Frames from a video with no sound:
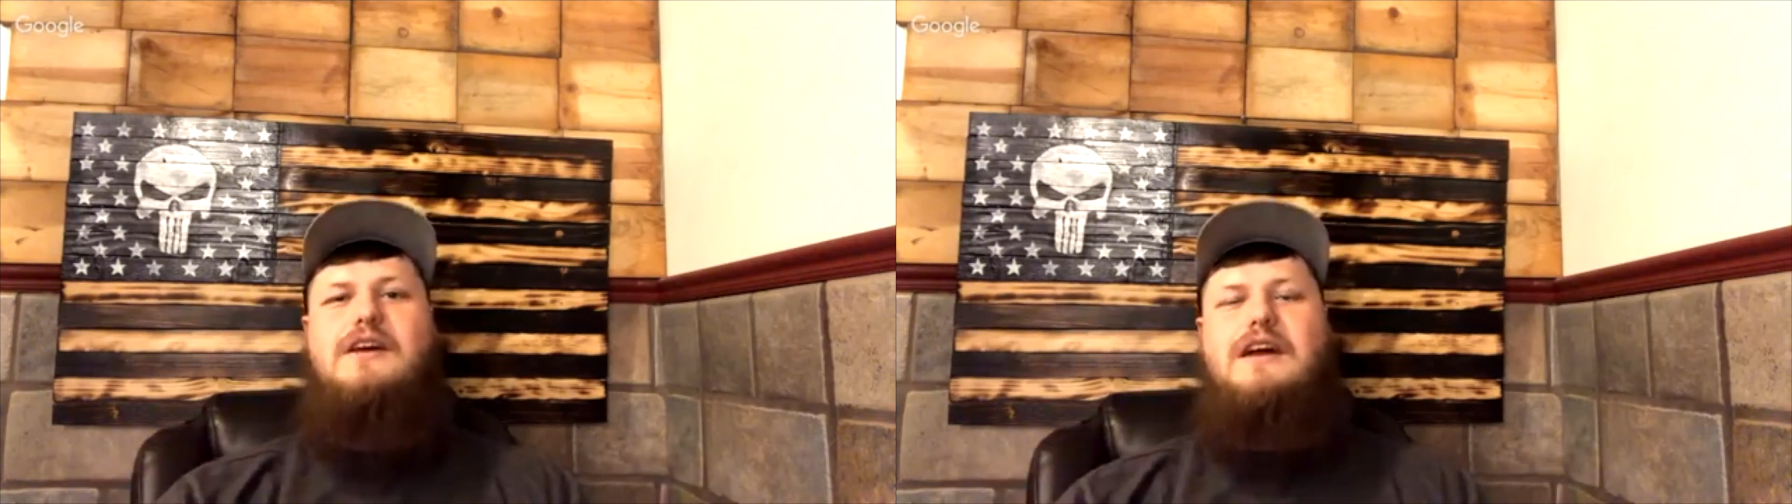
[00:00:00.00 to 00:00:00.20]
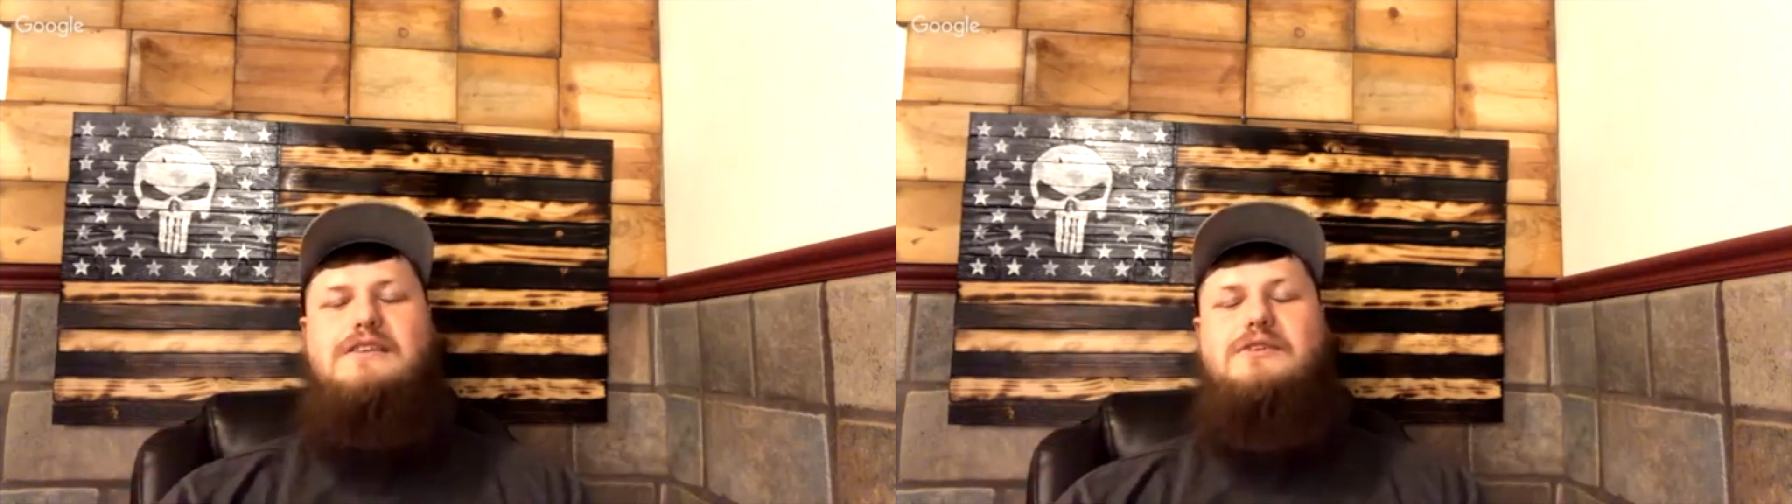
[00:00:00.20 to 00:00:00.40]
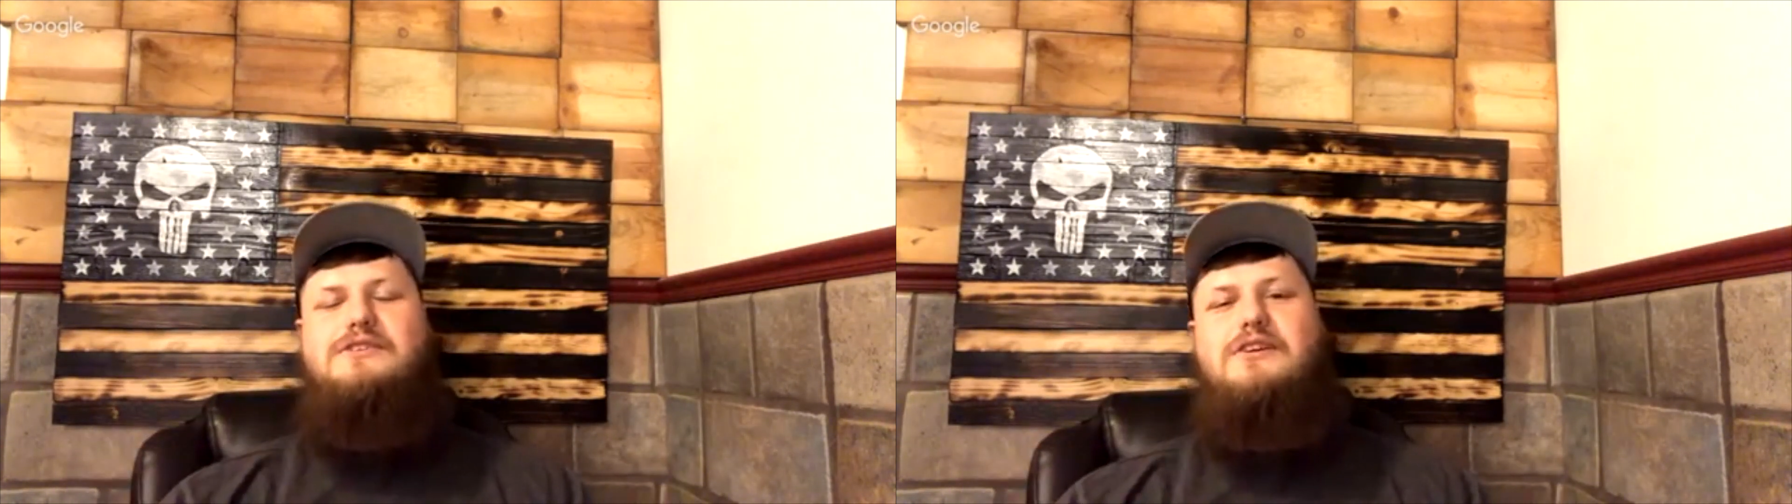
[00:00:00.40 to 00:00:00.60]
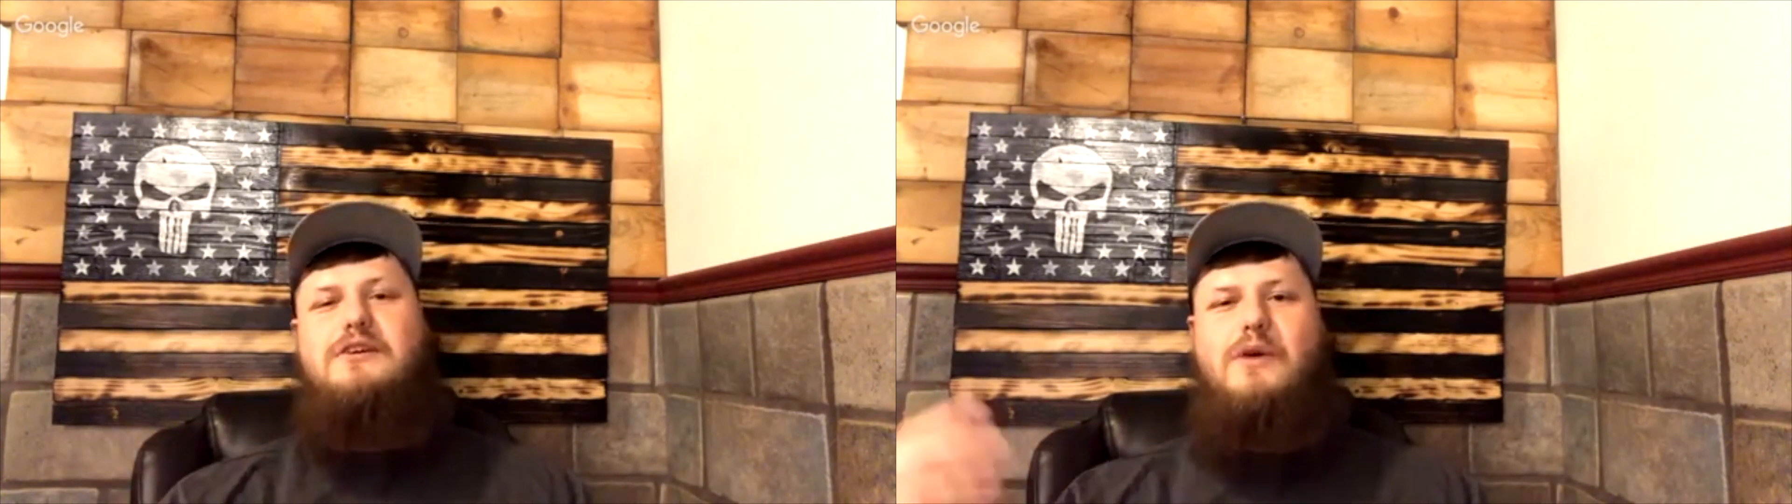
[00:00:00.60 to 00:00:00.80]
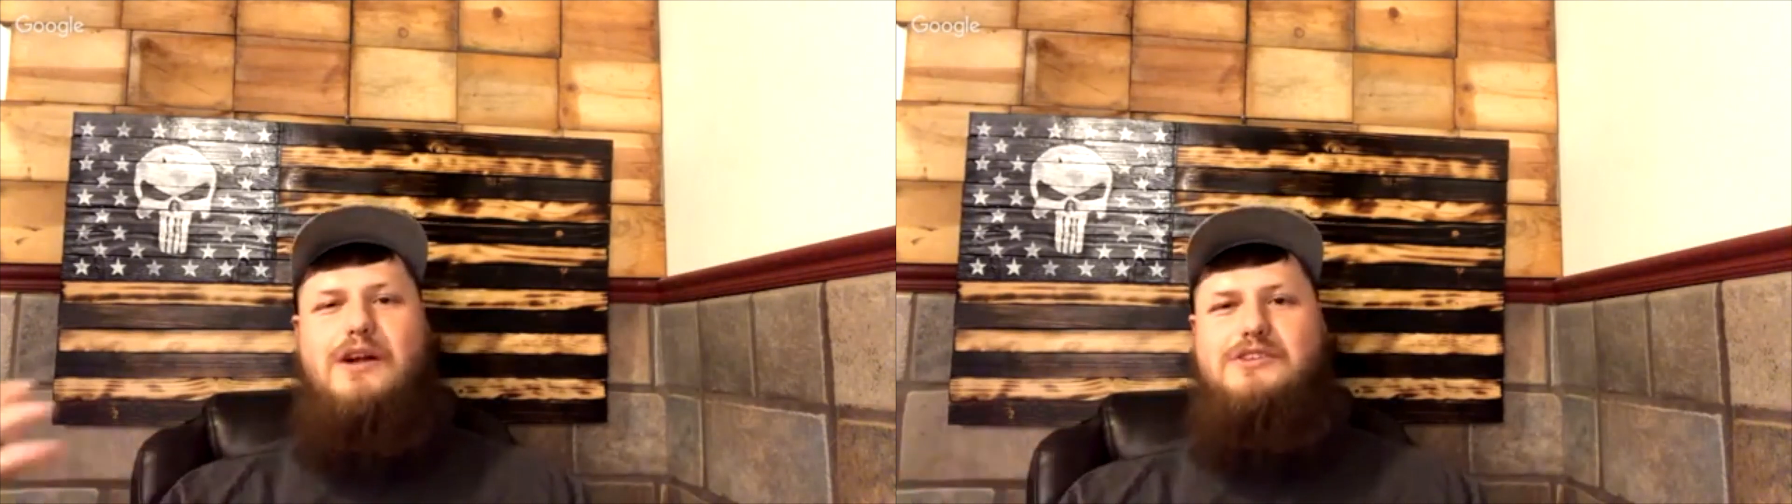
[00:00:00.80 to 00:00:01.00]
And so I
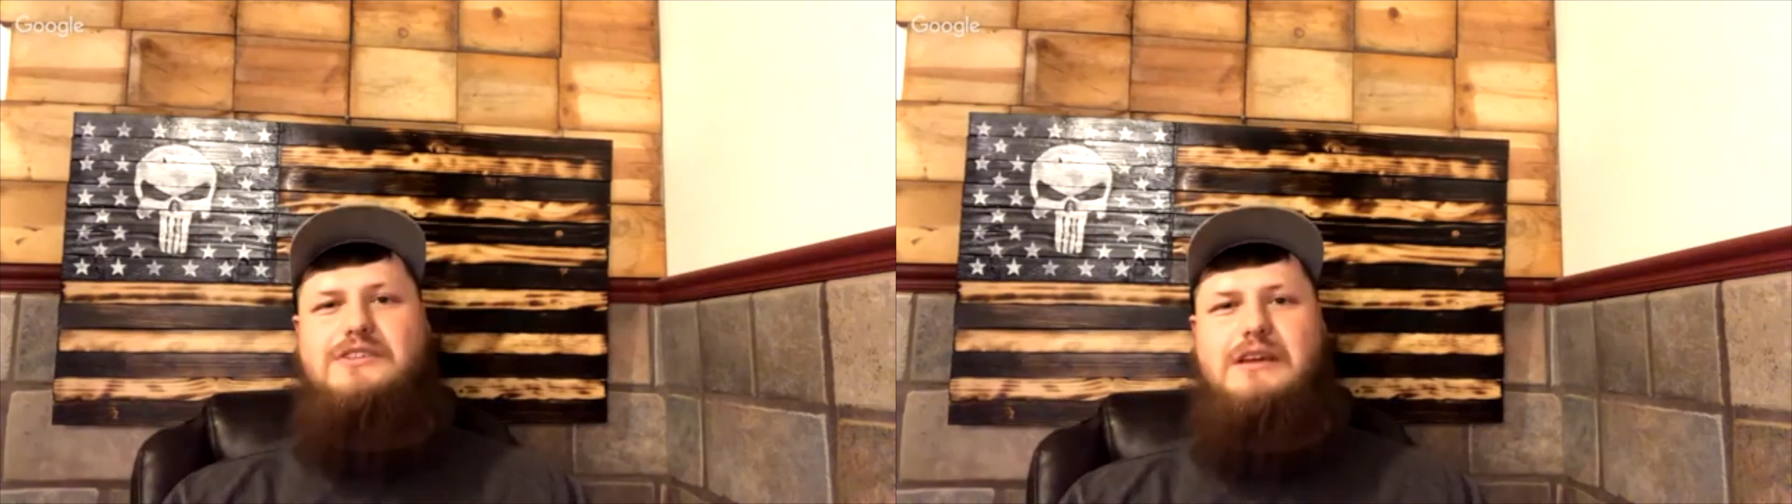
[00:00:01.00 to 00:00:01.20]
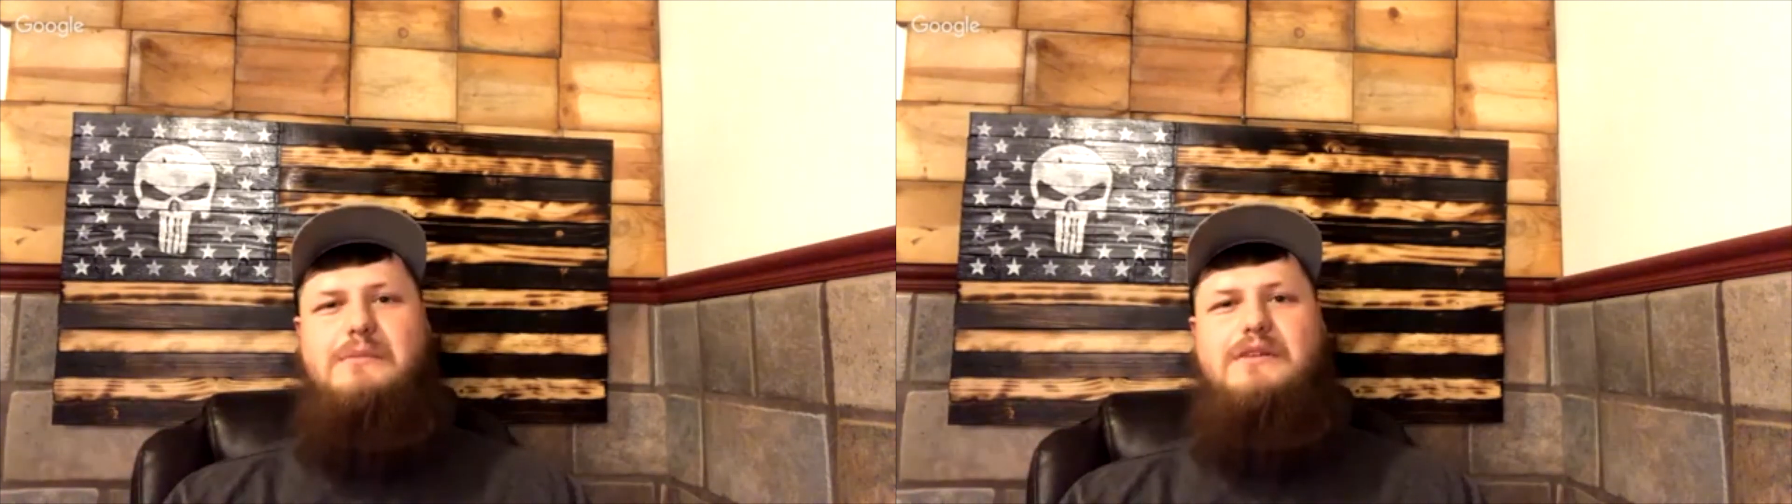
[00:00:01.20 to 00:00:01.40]
started watching them